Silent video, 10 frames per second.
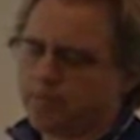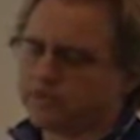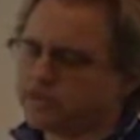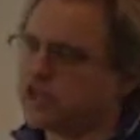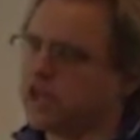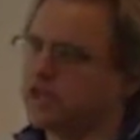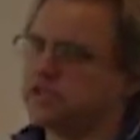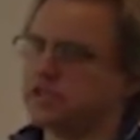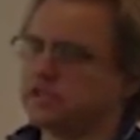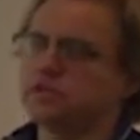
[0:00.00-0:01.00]
the
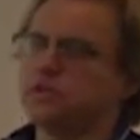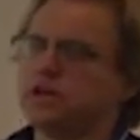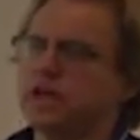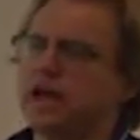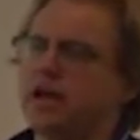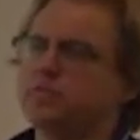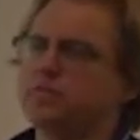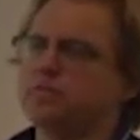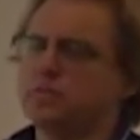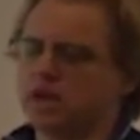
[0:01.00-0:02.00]
change that's going to happen.
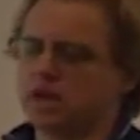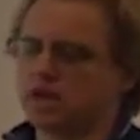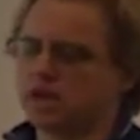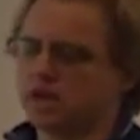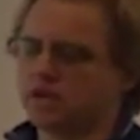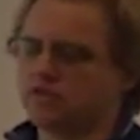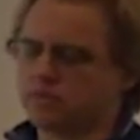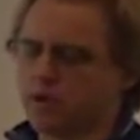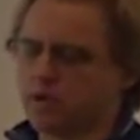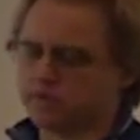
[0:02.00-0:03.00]
And
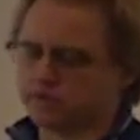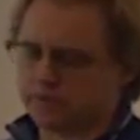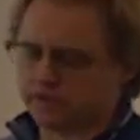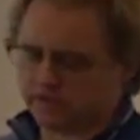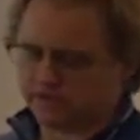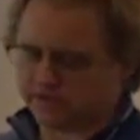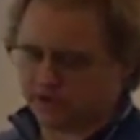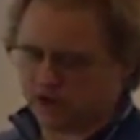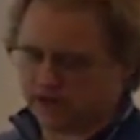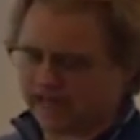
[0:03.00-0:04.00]
from our perspective,
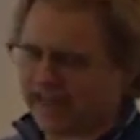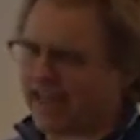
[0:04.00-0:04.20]
it's not an